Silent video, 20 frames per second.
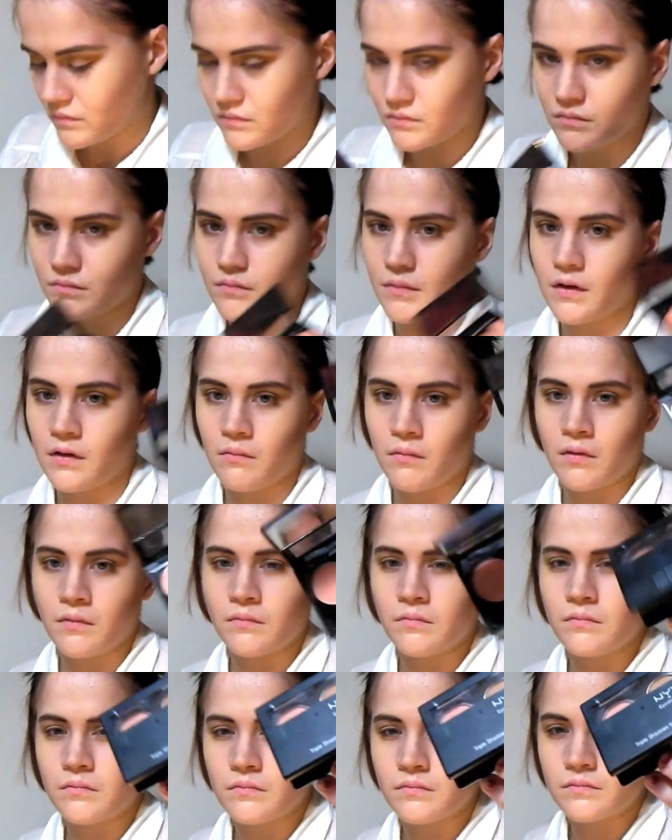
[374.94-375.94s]
middle one.
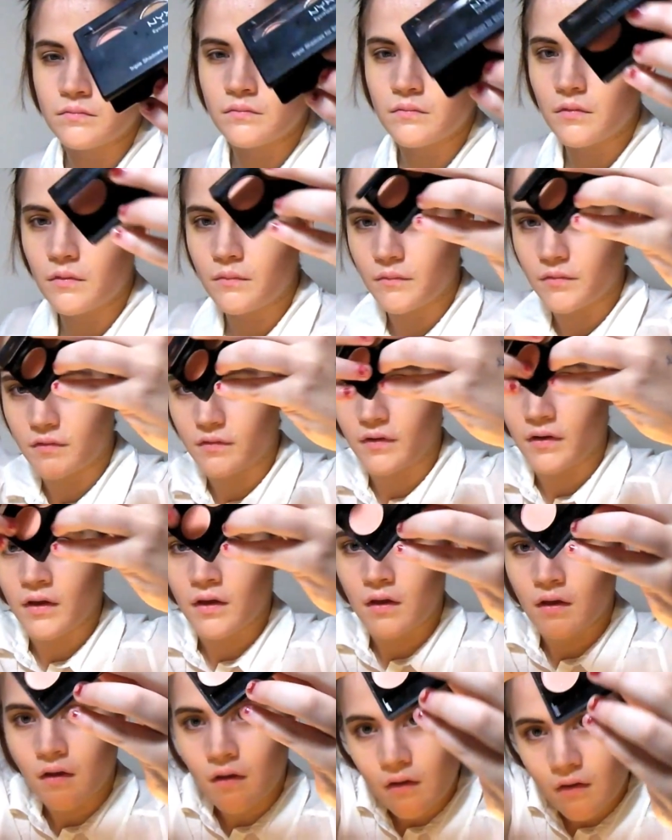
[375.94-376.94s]
Oh, sorry.
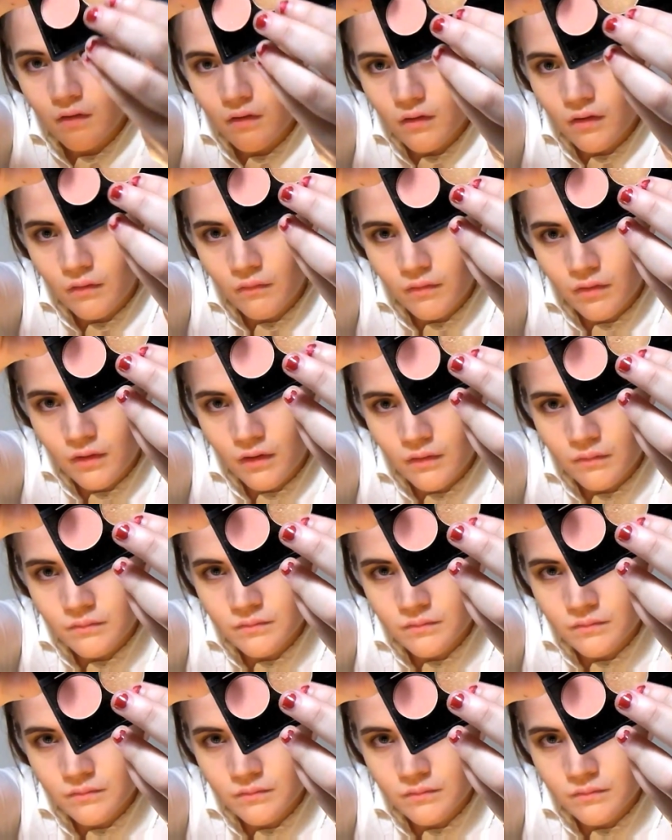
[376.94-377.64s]
That one there.